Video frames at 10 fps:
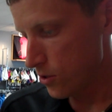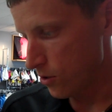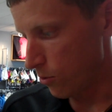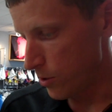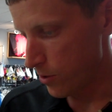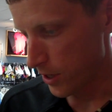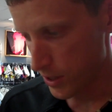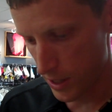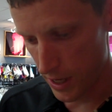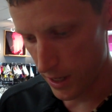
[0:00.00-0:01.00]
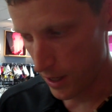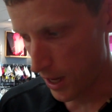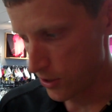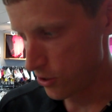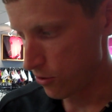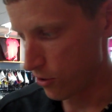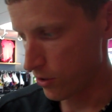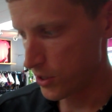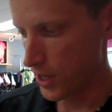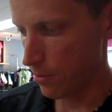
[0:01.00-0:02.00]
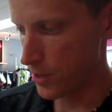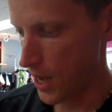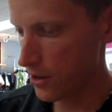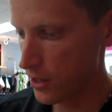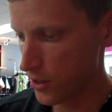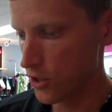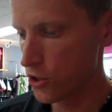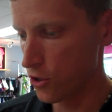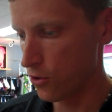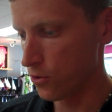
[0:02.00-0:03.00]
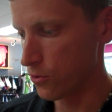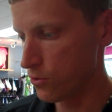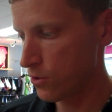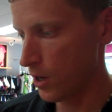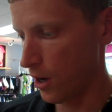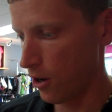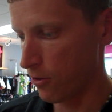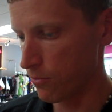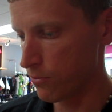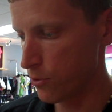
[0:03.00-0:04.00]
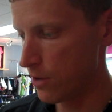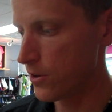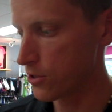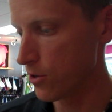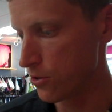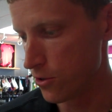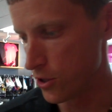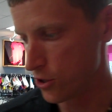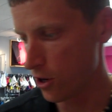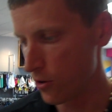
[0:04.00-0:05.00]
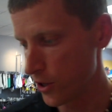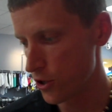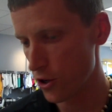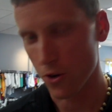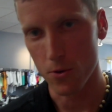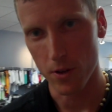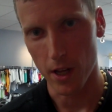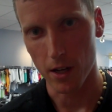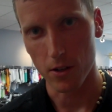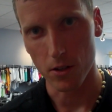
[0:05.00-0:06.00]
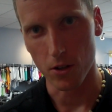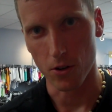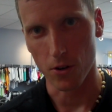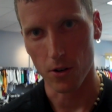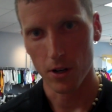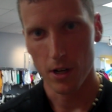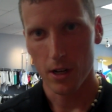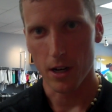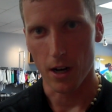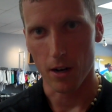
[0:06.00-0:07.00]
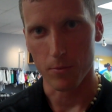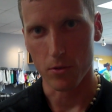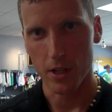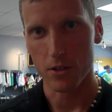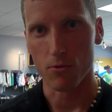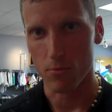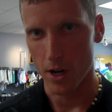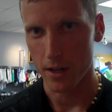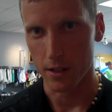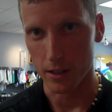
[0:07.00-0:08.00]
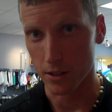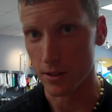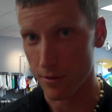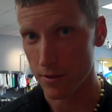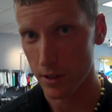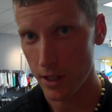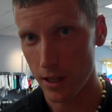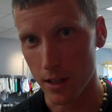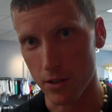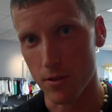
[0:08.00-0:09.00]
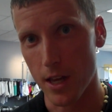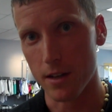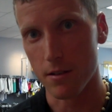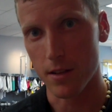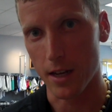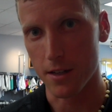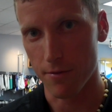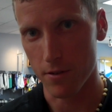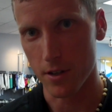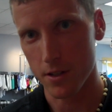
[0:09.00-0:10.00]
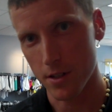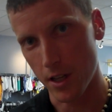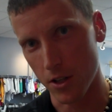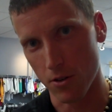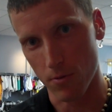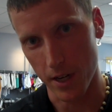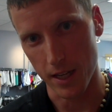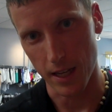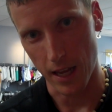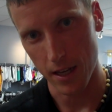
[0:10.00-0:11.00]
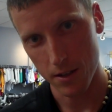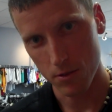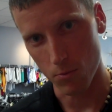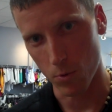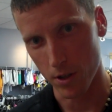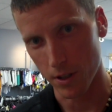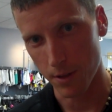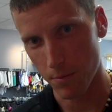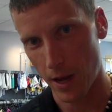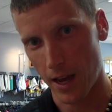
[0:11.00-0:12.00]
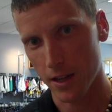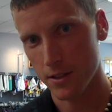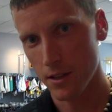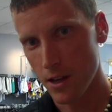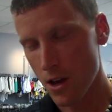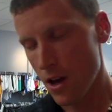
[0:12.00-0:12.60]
So we want to see, as you step down in these shoes, previous research has already shown that you tend to run a little differently, and that difference in your running gait will impact